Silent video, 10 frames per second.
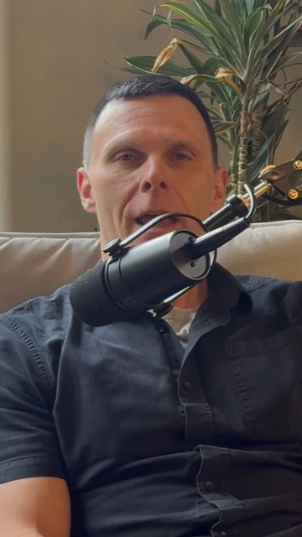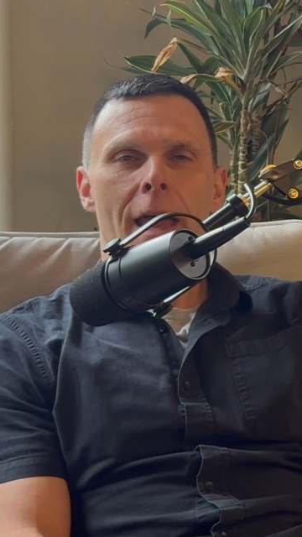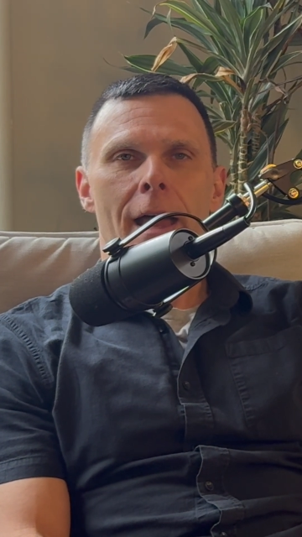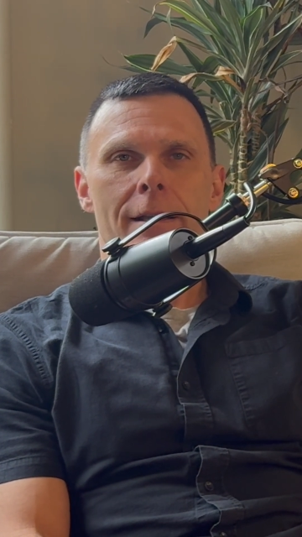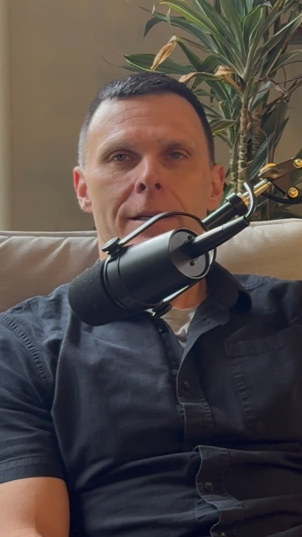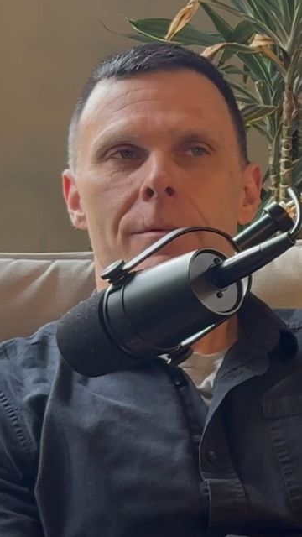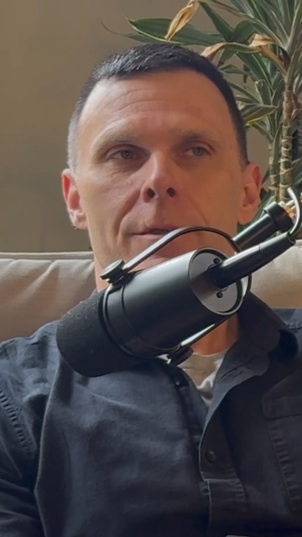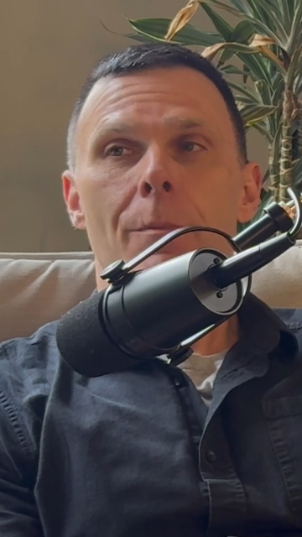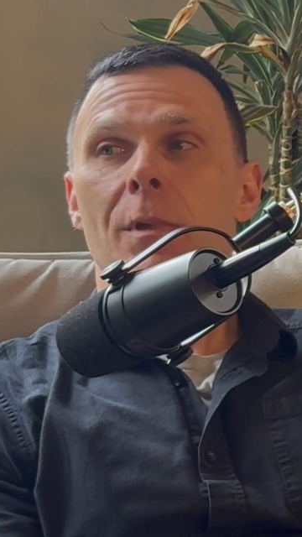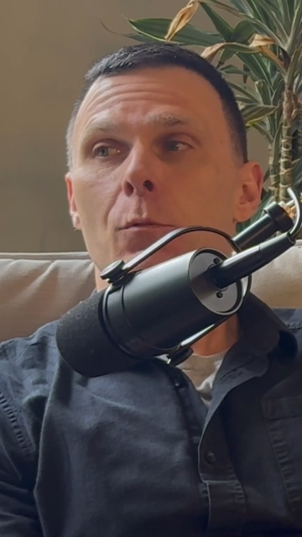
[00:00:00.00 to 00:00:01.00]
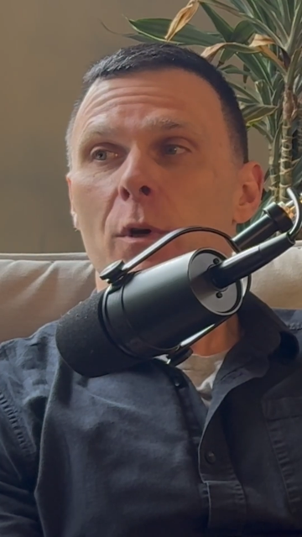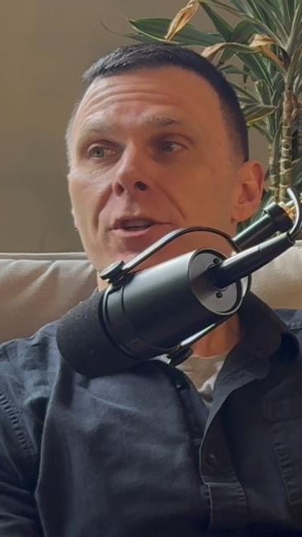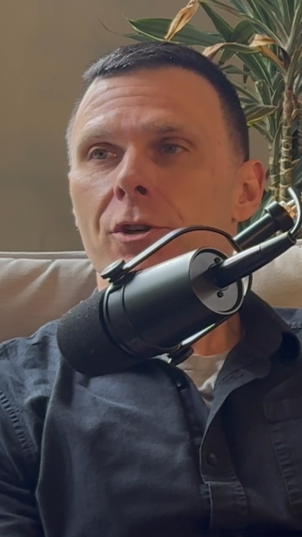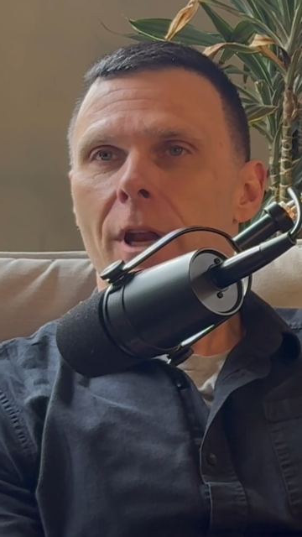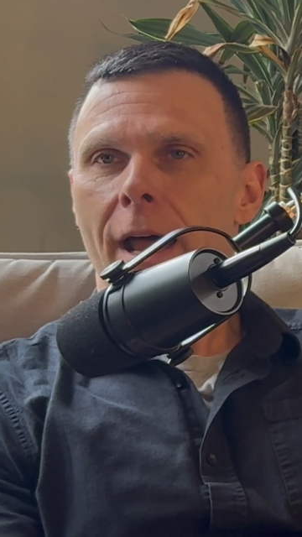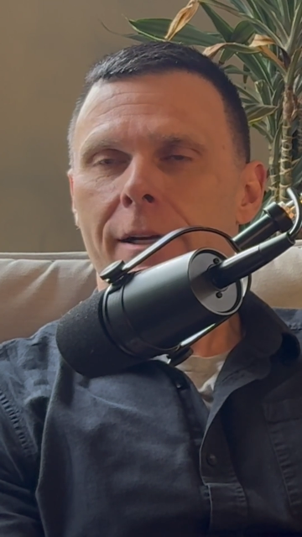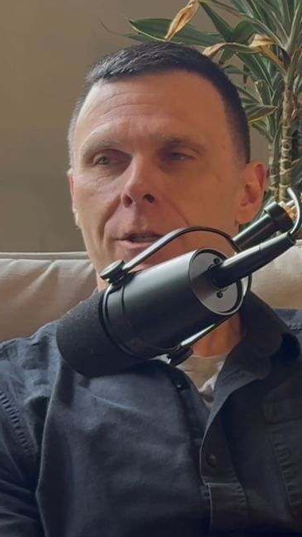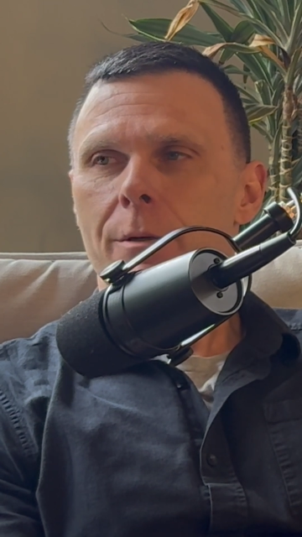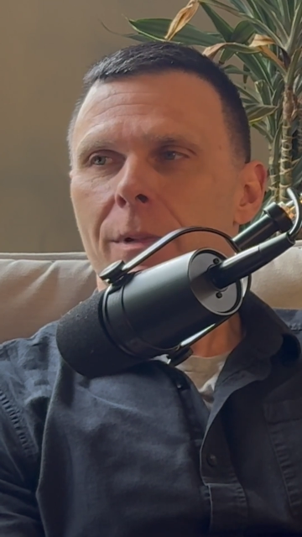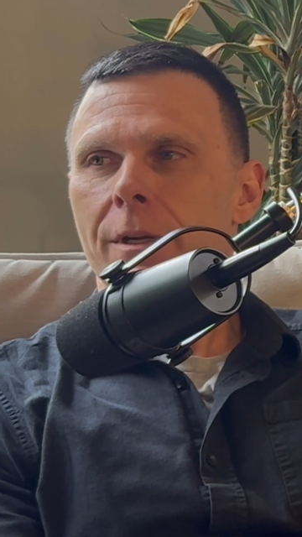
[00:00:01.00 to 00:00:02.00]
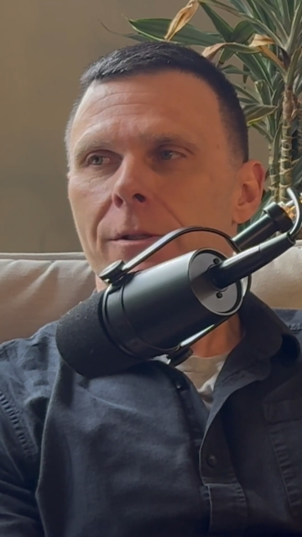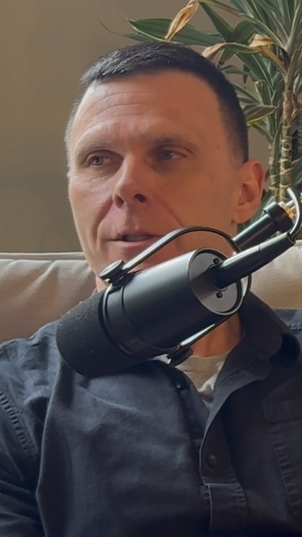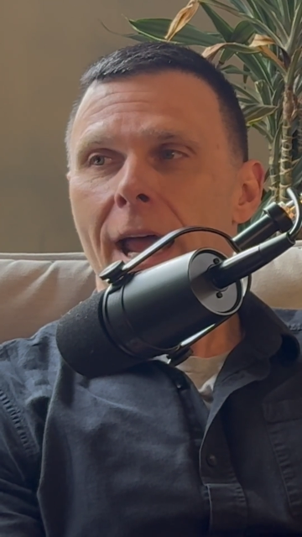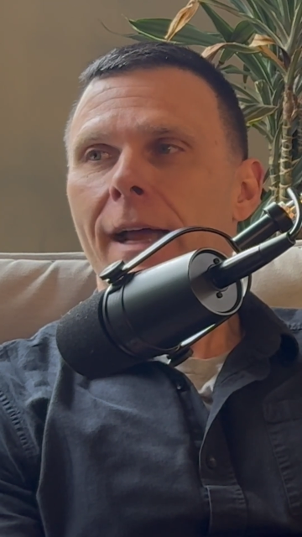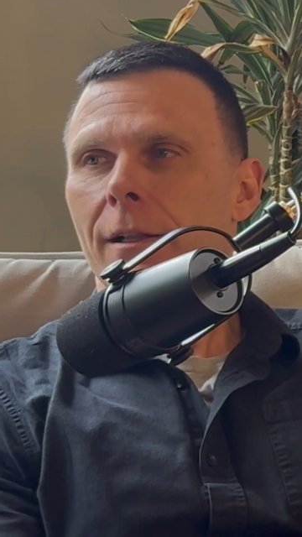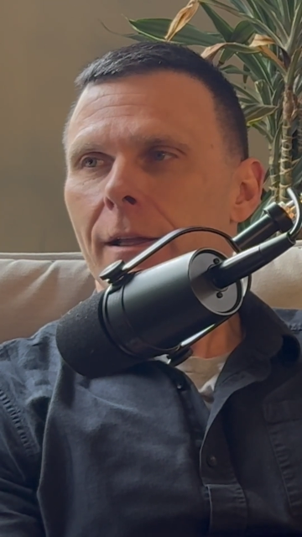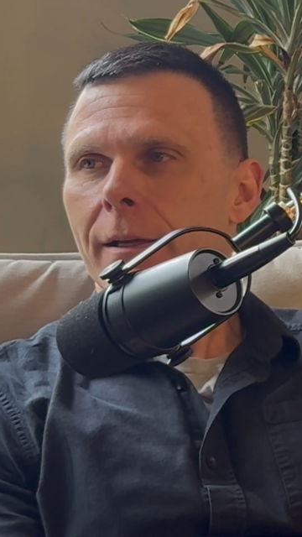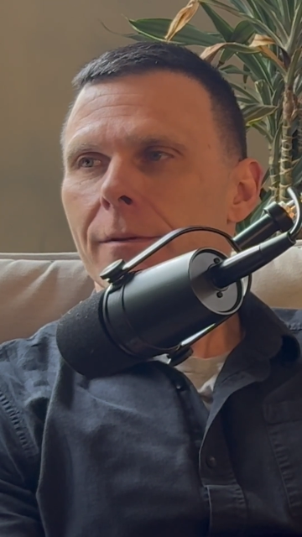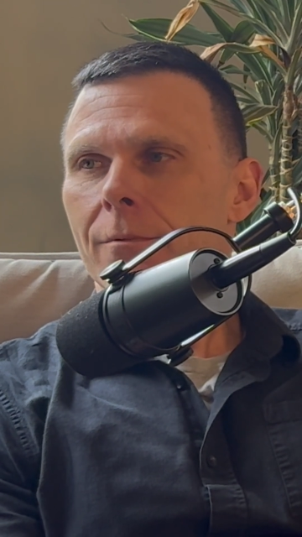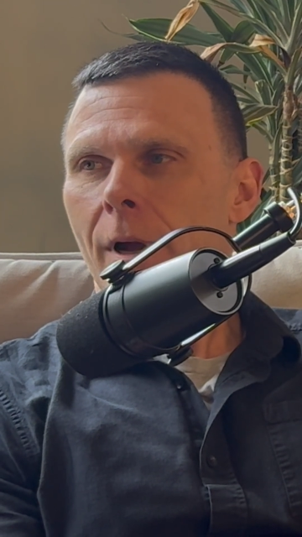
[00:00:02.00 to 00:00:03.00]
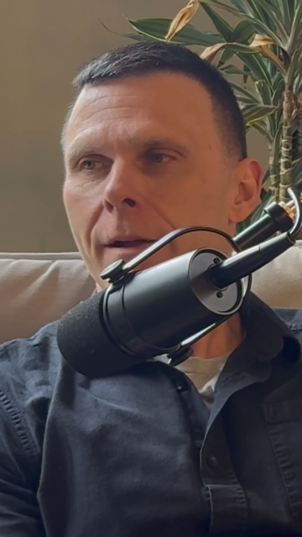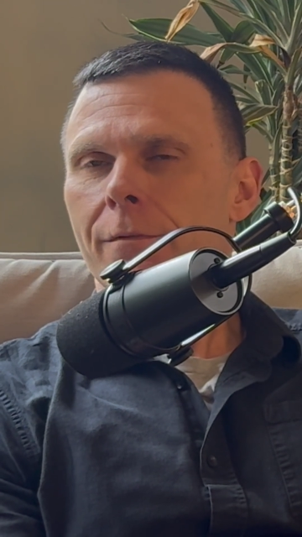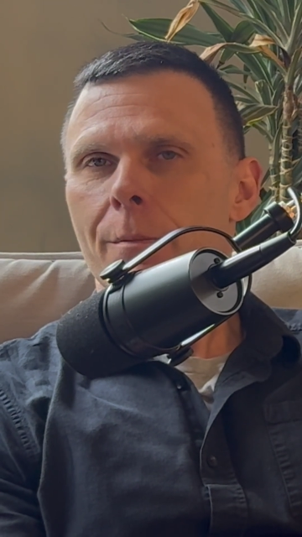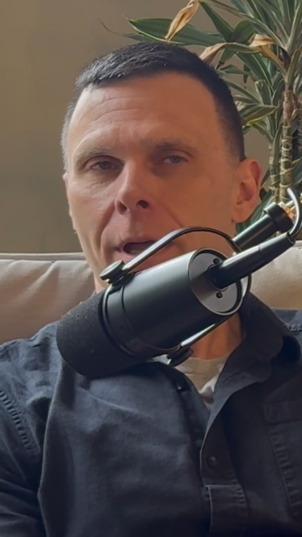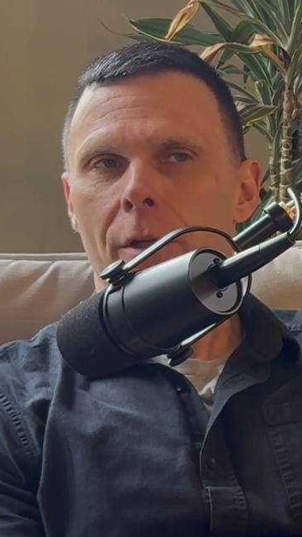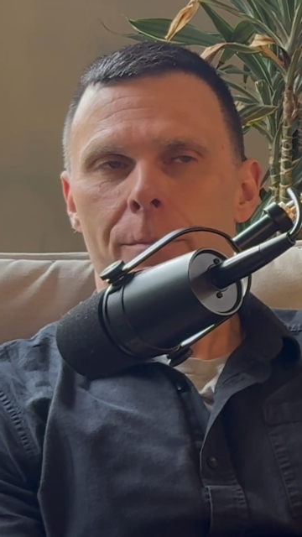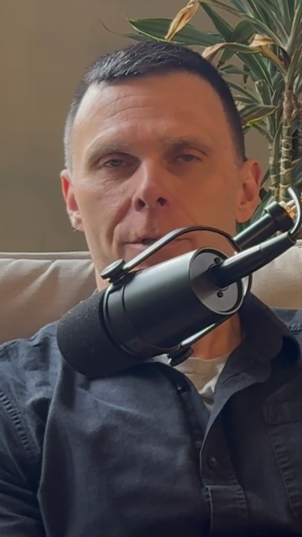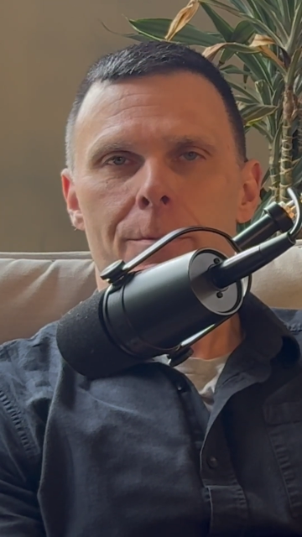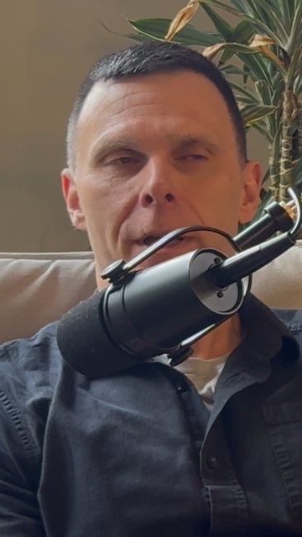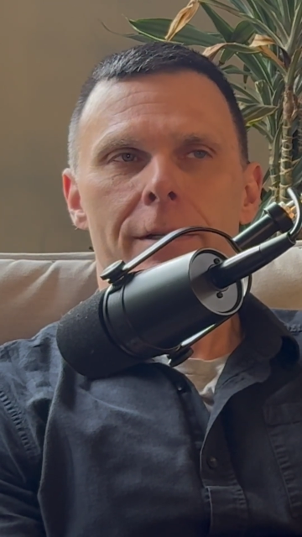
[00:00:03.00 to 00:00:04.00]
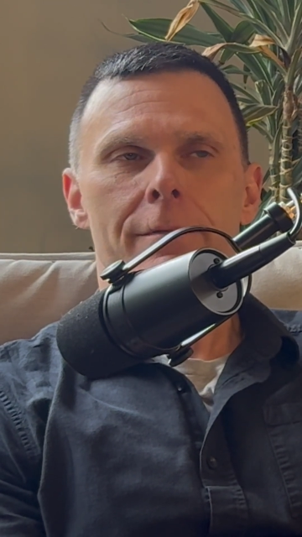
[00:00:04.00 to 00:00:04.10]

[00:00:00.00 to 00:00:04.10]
as something we should actually be tackling right, from a health perspective.